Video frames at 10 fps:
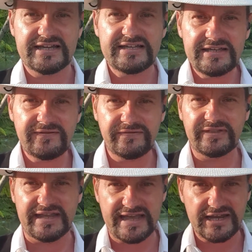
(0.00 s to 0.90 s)
even
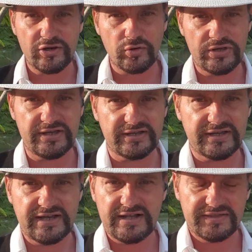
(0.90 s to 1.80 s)
echoing
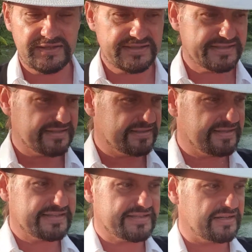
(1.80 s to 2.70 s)

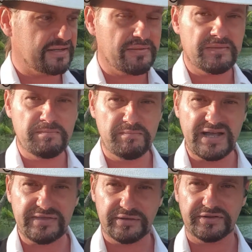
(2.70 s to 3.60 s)
this
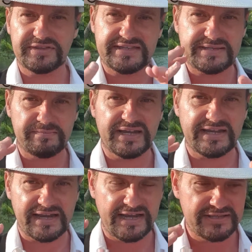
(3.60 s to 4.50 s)
method, this
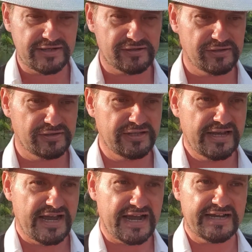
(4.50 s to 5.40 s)
mechanical
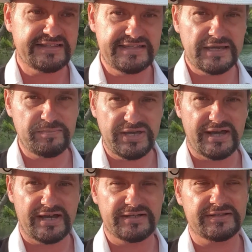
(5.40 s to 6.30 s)
idea
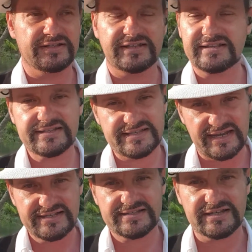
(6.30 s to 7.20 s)
behind it. It is
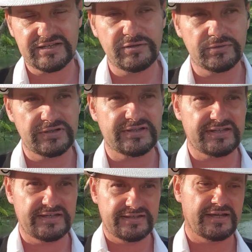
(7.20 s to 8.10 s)
executed
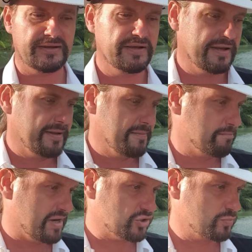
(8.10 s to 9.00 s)
in a
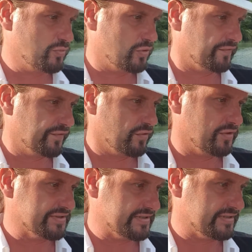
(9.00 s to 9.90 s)
much more, of
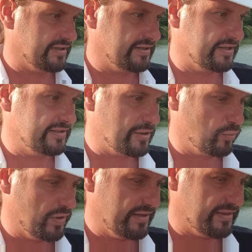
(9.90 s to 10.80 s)
course, in a
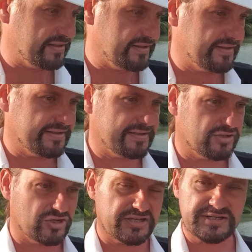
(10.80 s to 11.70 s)
way that is
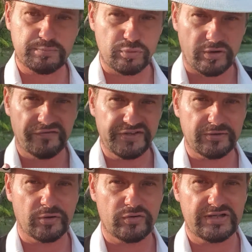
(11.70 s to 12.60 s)
just
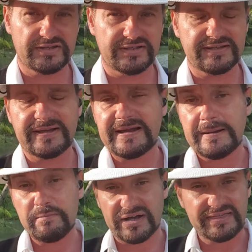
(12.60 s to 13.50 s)
profit-oriented.
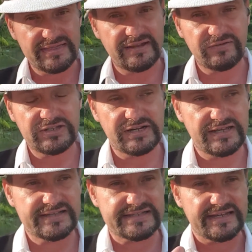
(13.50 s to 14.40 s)
But
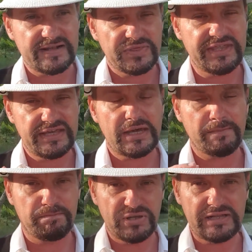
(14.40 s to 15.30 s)
nevertheless, they are
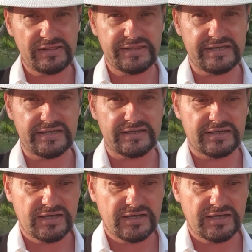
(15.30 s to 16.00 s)
building